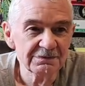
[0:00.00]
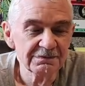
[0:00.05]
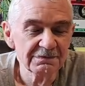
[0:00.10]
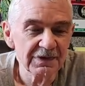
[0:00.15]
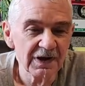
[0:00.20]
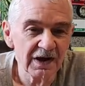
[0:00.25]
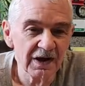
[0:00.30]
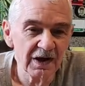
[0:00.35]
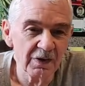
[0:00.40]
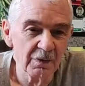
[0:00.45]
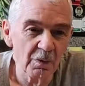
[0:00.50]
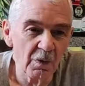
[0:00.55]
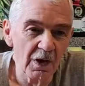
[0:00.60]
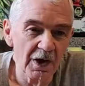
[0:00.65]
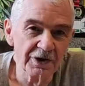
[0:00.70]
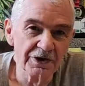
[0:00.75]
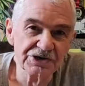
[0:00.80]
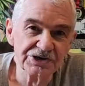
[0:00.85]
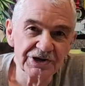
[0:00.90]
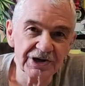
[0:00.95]

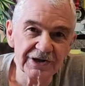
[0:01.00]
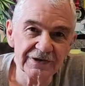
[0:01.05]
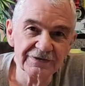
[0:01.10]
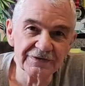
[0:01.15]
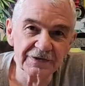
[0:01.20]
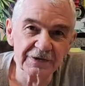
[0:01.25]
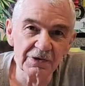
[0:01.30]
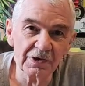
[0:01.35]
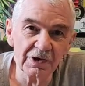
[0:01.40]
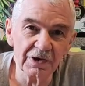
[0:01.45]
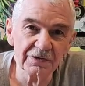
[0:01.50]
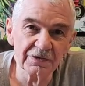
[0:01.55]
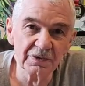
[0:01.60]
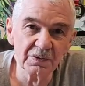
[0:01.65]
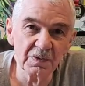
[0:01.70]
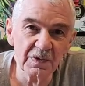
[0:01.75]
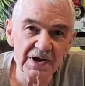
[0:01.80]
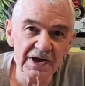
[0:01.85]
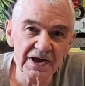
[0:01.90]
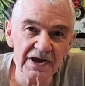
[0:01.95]
watersheds along the
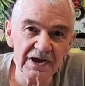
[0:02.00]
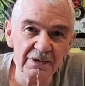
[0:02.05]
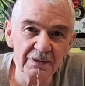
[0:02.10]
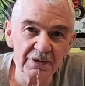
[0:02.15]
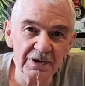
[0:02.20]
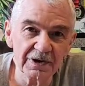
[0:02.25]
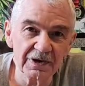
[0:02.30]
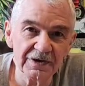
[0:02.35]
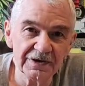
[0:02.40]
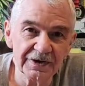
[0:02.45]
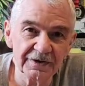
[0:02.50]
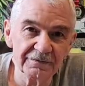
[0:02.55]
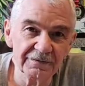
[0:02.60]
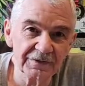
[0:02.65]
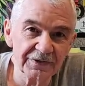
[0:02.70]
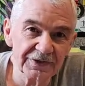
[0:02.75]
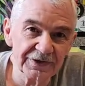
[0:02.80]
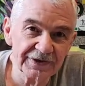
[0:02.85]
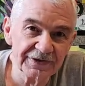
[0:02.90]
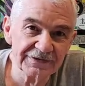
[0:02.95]
way where different
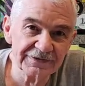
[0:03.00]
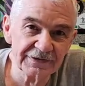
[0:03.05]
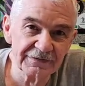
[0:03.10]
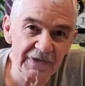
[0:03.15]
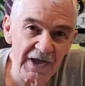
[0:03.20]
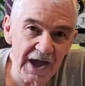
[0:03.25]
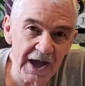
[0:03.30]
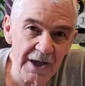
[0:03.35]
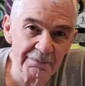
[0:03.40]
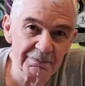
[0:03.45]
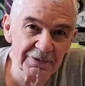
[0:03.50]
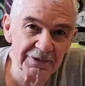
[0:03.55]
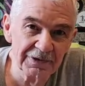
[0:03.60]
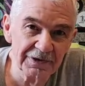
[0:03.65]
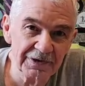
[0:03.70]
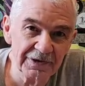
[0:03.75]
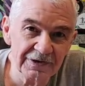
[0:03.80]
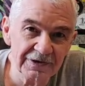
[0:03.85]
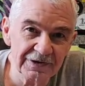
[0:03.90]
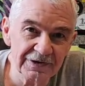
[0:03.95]
things have
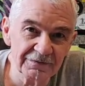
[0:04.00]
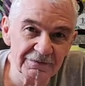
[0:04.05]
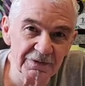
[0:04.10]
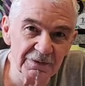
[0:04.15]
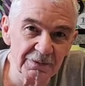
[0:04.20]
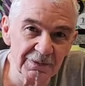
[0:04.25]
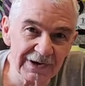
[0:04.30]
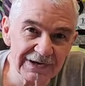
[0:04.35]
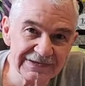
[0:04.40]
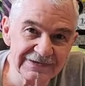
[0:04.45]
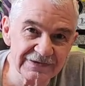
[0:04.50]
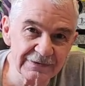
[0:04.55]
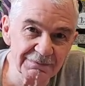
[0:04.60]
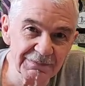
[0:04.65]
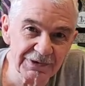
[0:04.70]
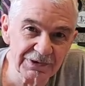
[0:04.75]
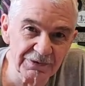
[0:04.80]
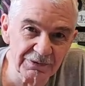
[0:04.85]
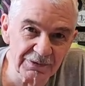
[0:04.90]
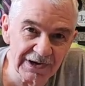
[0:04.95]
happened and different rights have
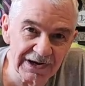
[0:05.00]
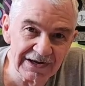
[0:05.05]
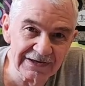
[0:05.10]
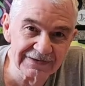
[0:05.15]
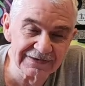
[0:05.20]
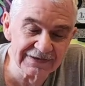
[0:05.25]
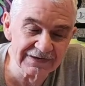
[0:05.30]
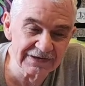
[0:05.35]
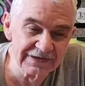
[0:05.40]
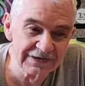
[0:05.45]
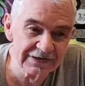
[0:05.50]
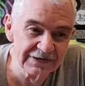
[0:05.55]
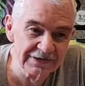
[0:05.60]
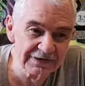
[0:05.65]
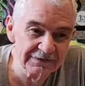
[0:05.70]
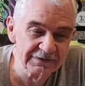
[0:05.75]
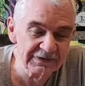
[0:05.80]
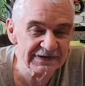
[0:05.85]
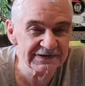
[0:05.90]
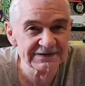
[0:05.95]
been granted
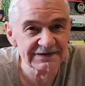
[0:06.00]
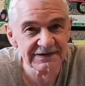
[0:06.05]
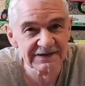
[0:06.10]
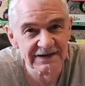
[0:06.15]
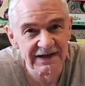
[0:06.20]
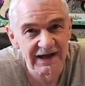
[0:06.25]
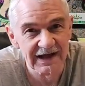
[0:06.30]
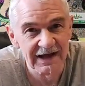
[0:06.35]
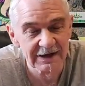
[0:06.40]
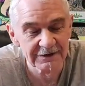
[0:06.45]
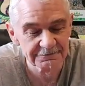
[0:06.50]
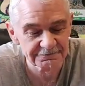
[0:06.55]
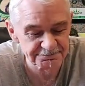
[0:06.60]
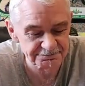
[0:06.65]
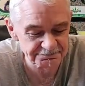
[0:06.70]
and this and that.